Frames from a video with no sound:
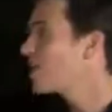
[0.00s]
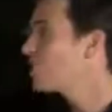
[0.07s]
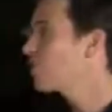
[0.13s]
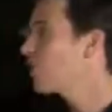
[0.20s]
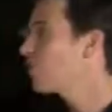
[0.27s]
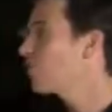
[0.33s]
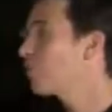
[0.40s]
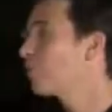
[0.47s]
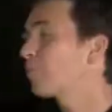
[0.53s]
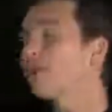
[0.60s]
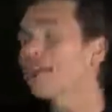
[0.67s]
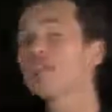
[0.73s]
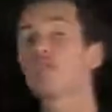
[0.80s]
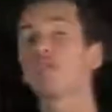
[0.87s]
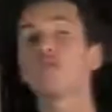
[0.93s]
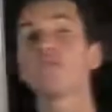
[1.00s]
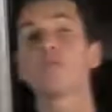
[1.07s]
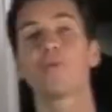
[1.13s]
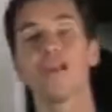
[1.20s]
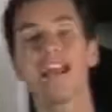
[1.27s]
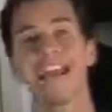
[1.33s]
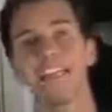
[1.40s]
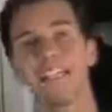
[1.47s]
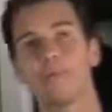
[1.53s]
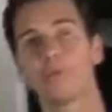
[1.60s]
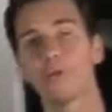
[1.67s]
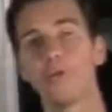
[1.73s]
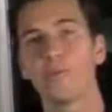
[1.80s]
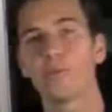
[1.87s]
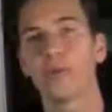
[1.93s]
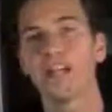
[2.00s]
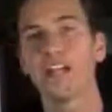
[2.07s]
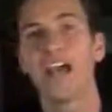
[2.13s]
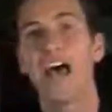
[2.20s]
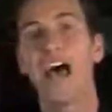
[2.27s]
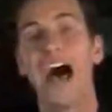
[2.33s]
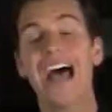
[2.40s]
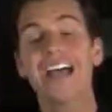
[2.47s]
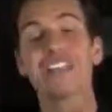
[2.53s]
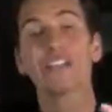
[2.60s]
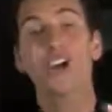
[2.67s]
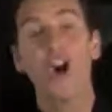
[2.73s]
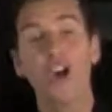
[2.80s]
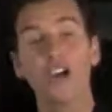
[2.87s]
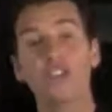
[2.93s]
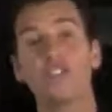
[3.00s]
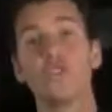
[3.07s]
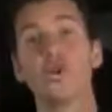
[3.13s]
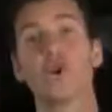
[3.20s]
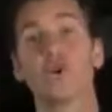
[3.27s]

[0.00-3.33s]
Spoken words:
shared the breakthrough branding blueprint, I talked to you